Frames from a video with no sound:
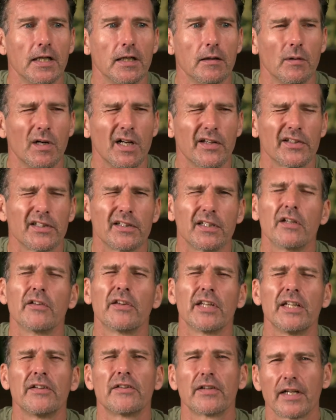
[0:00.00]
Well, I think
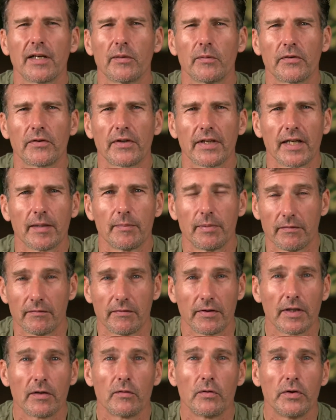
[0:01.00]
the internet was there, but
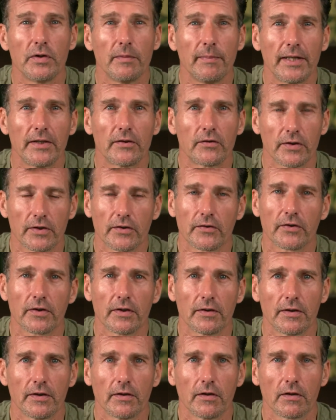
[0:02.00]
very rudimentary, and
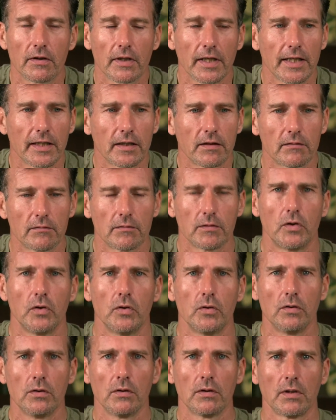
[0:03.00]
certainly not like
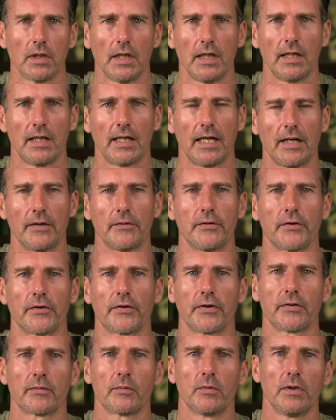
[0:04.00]
Google, how does
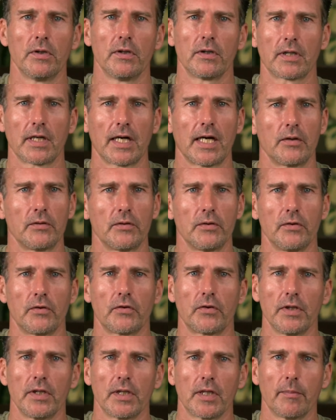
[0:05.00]
this work? How do you
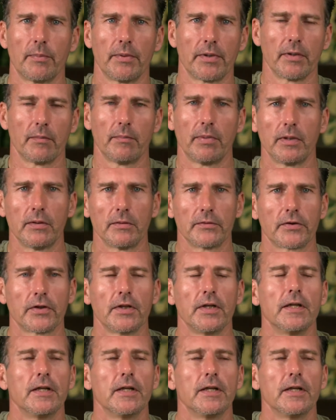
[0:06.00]
sneak up on a bolt?